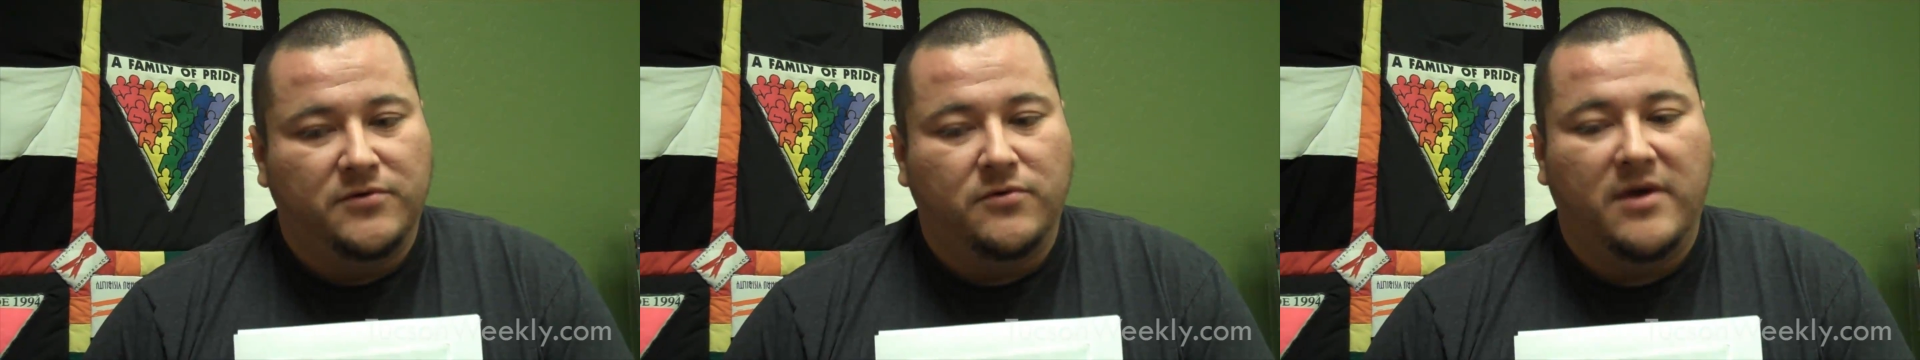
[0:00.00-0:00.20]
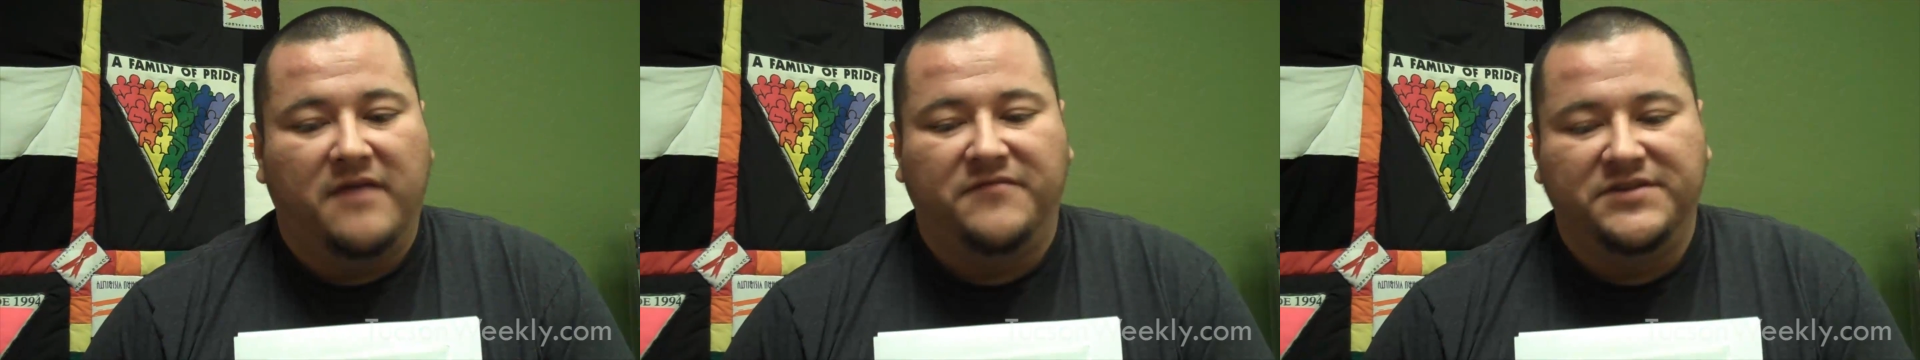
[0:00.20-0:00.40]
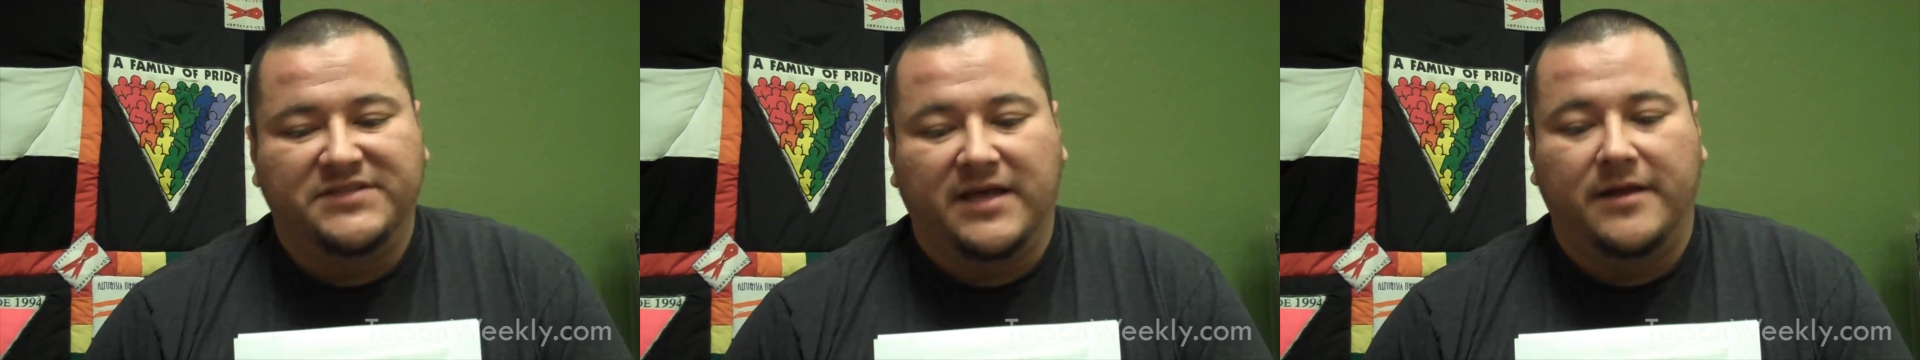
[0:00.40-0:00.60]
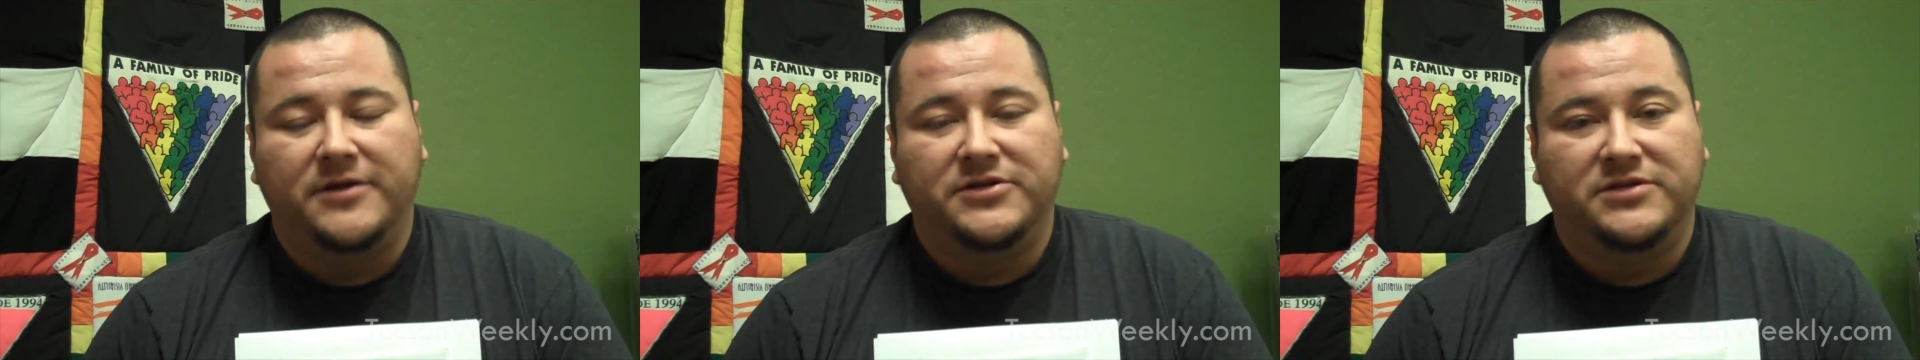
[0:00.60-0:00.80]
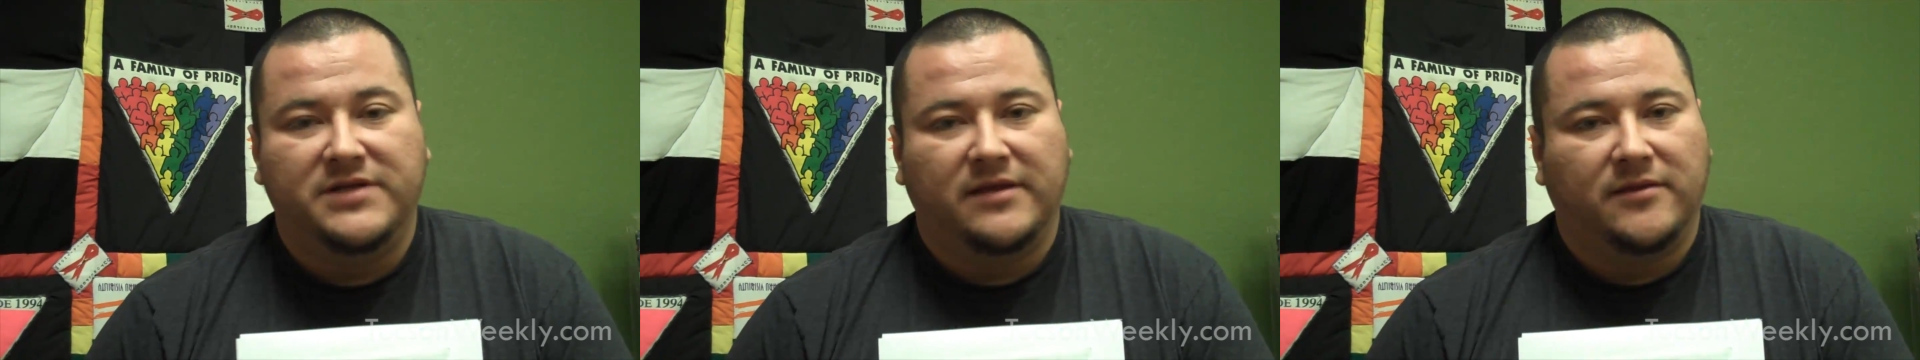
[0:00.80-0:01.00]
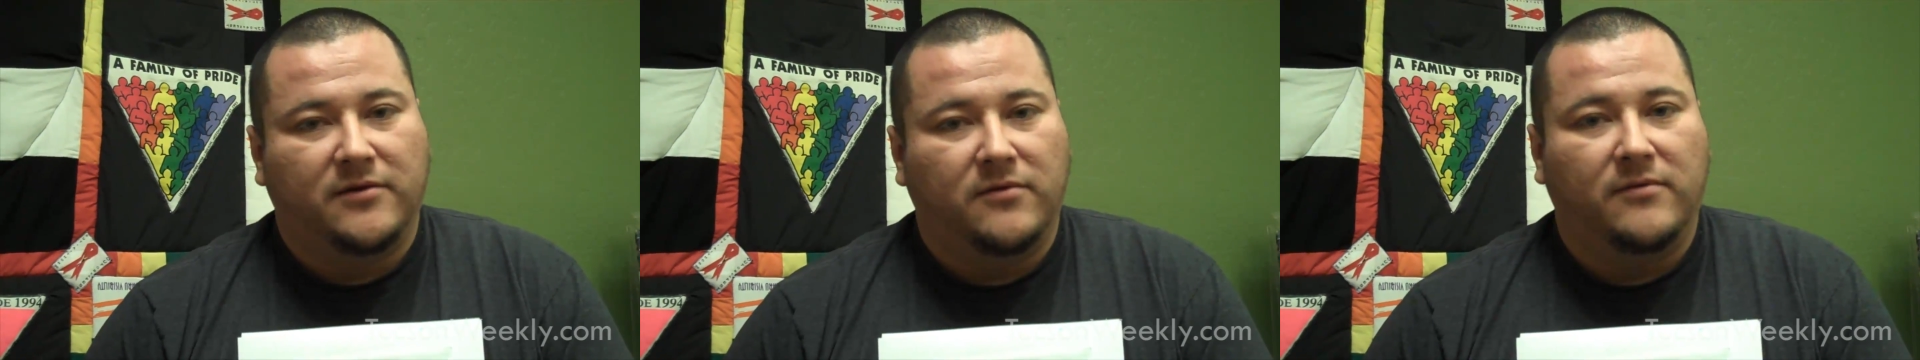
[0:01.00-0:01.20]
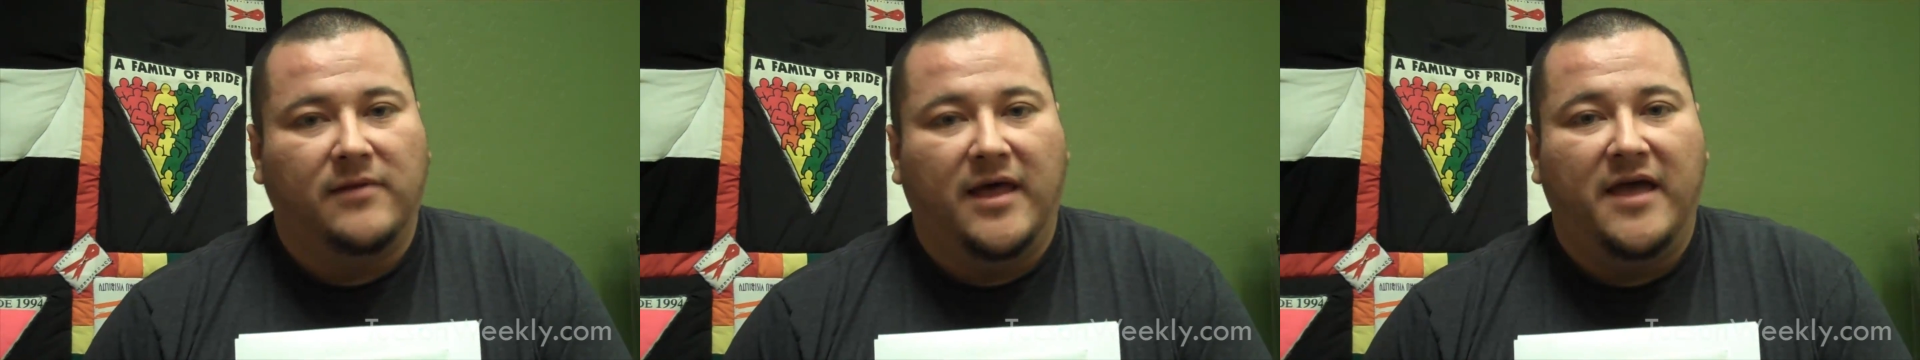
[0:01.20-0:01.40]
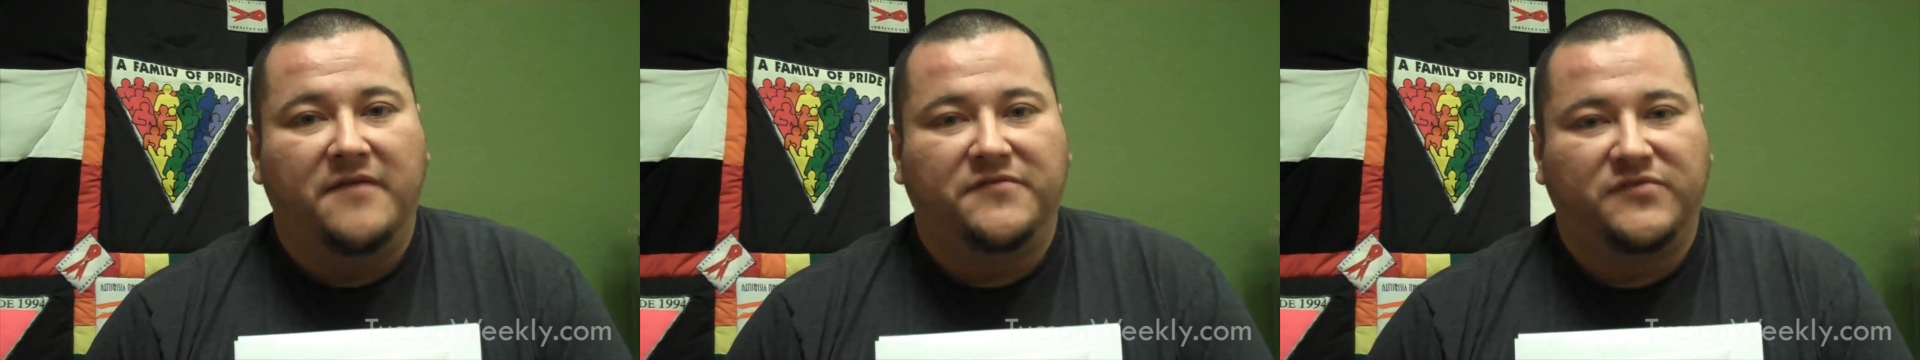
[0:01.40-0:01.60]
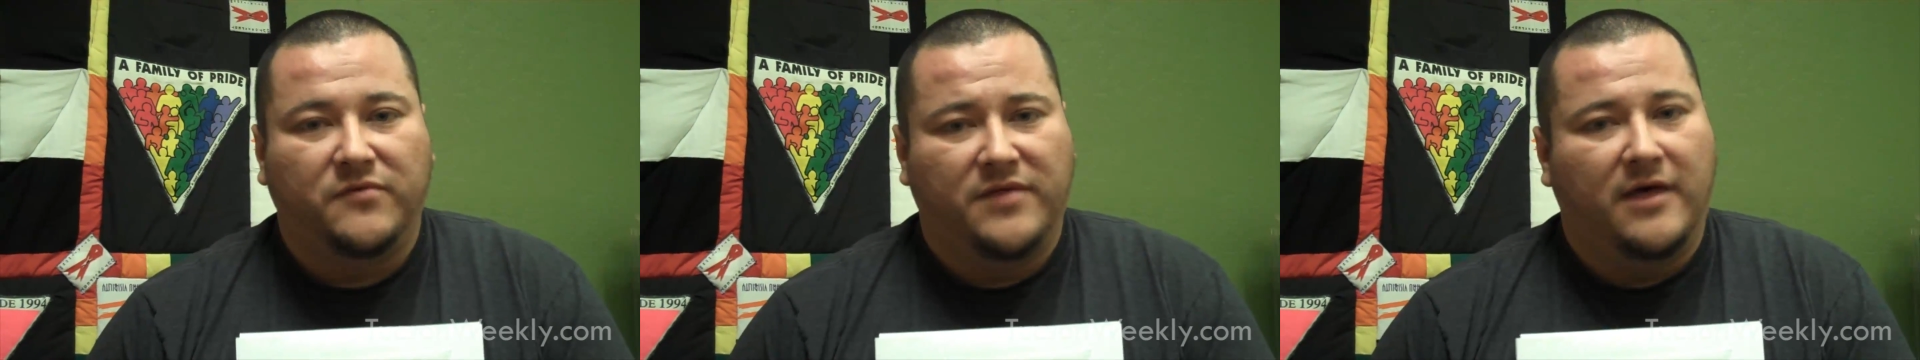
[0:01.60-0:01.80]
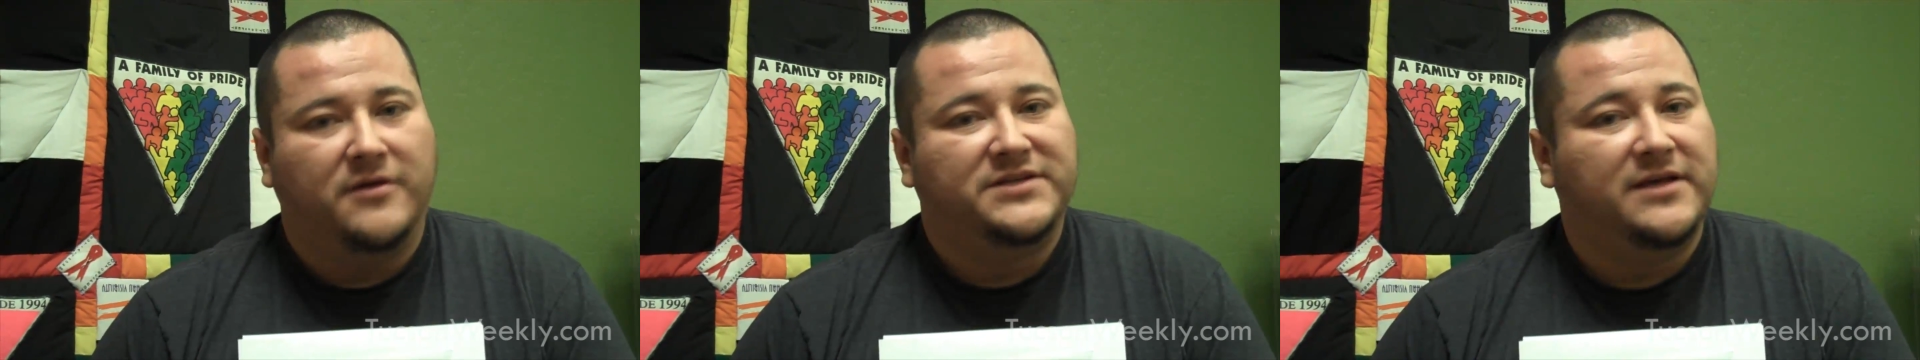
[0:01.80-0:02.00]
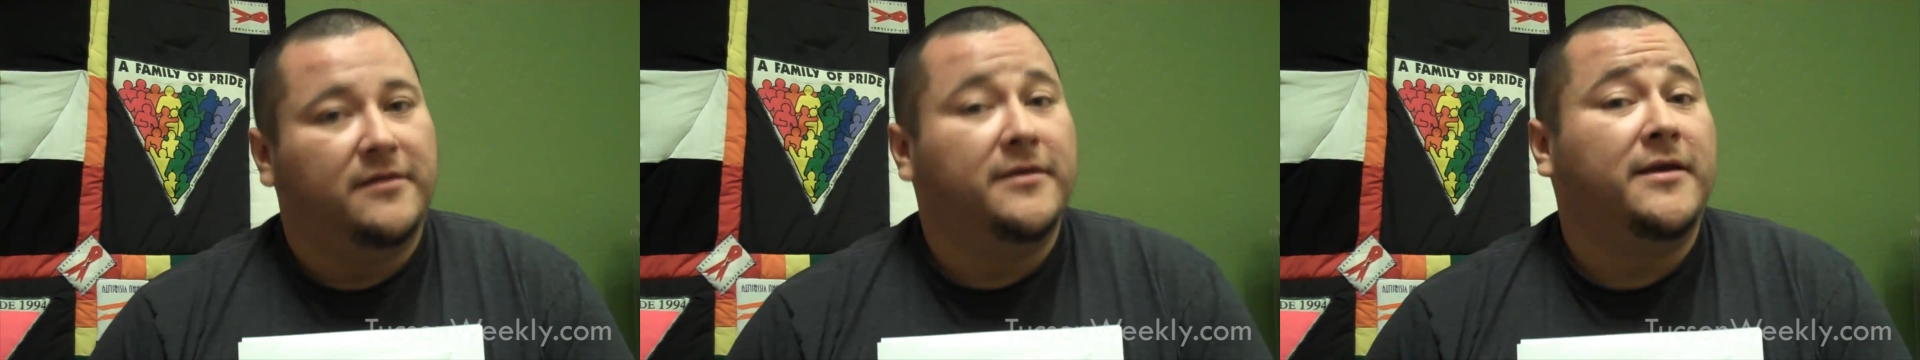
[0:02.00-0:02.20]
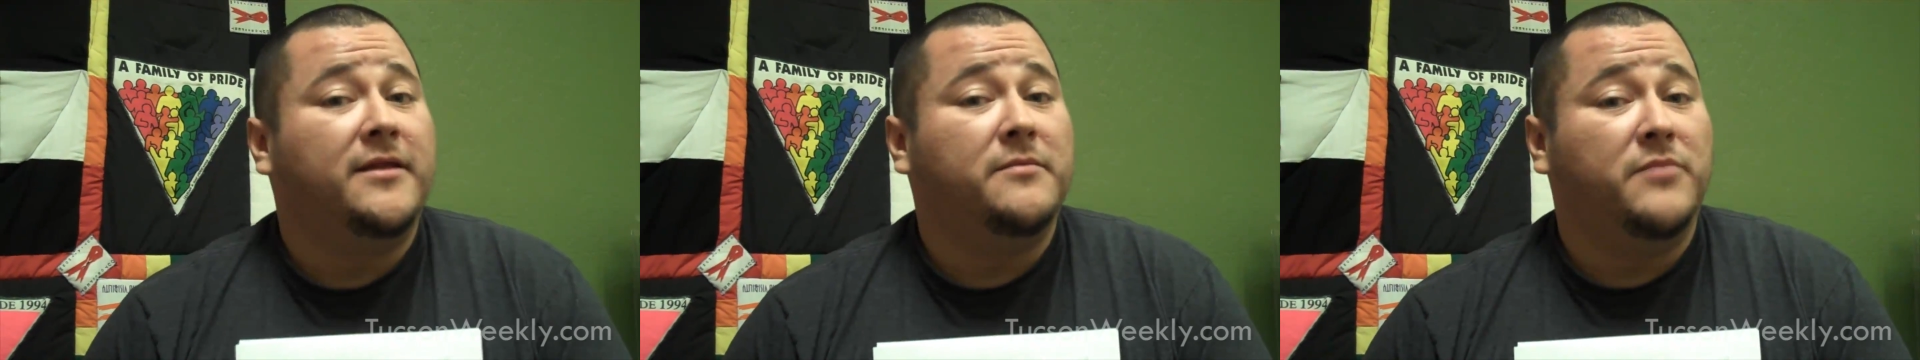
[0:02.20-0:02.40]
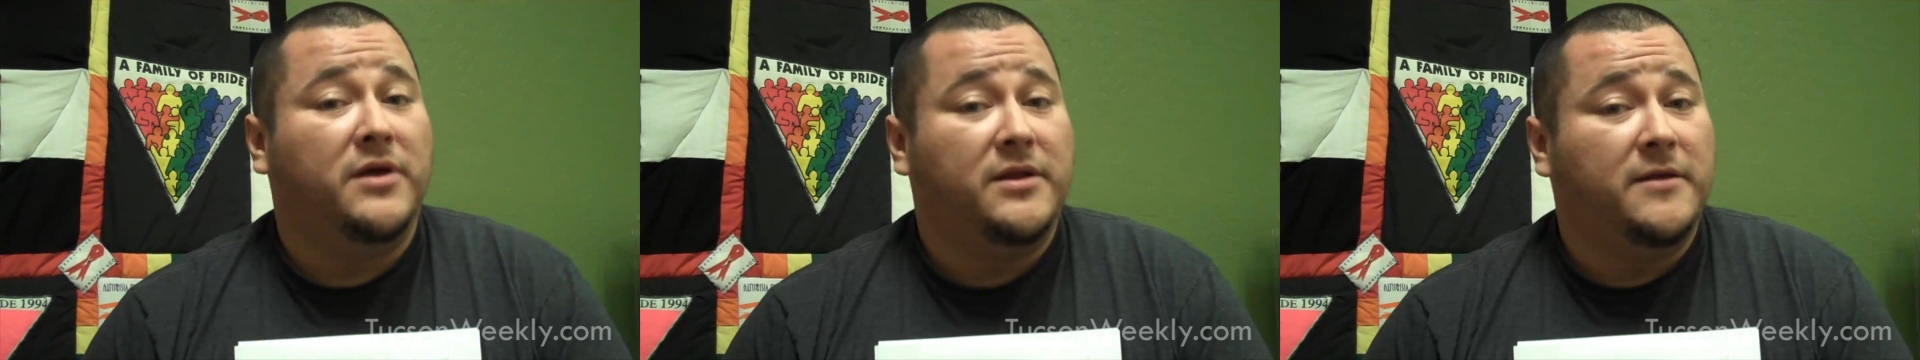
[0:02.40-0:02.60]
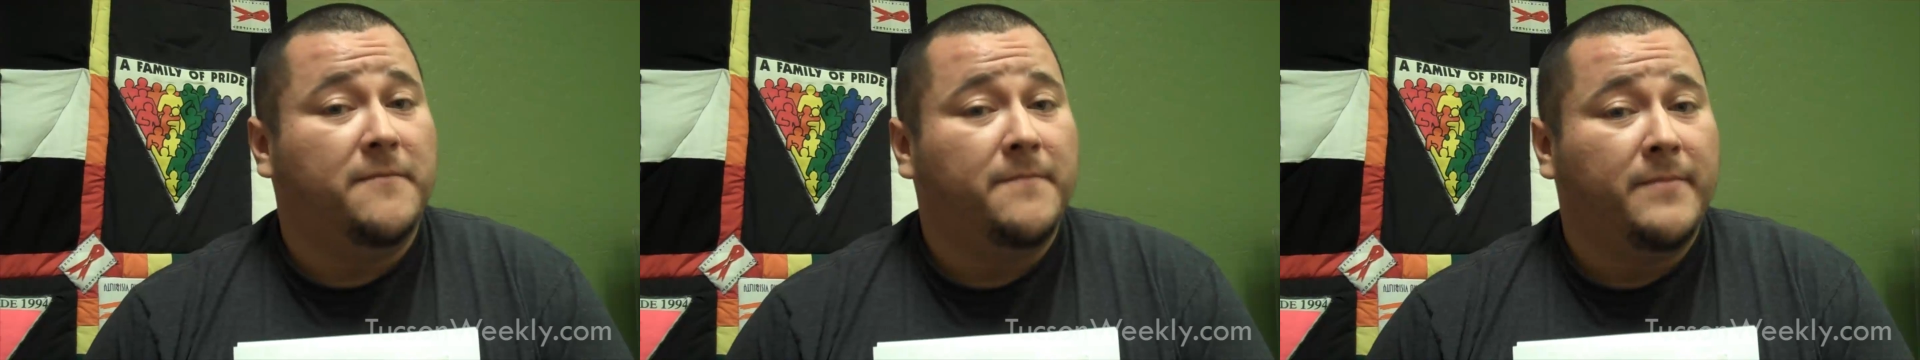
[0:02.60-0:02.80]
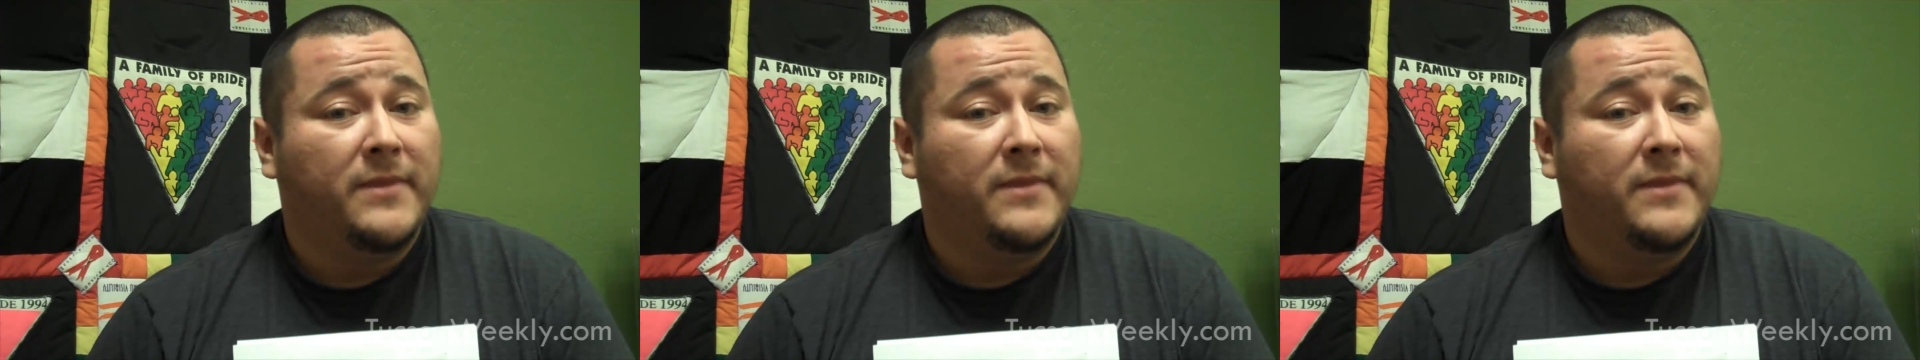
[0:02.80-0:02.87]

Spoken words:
who have decided to take their own lives without telling anybody